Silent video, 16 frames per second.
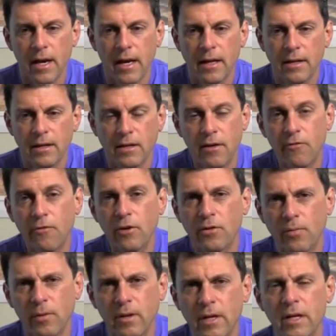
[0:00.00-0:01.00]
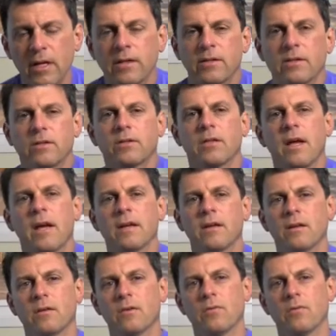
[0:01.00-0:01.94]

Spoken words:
And the difference really is that